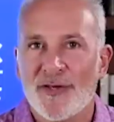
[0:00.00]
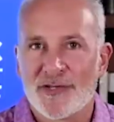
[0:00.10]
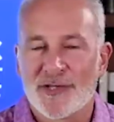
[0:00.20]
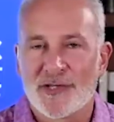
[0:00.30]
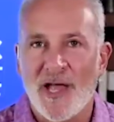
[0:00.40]
the
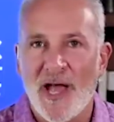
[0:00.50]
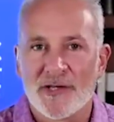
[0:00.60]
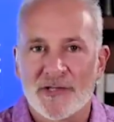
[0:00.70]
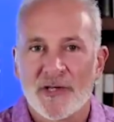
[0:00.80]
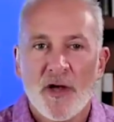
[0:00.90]

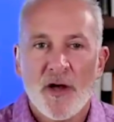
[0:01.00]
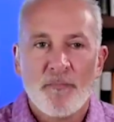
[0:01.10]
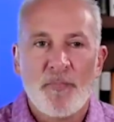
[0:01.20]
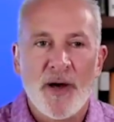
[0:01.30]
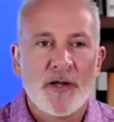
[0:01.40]
success.
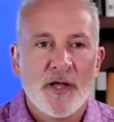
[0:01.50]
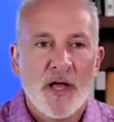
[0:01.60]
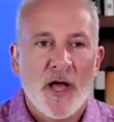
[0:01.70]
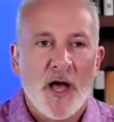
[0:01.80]
But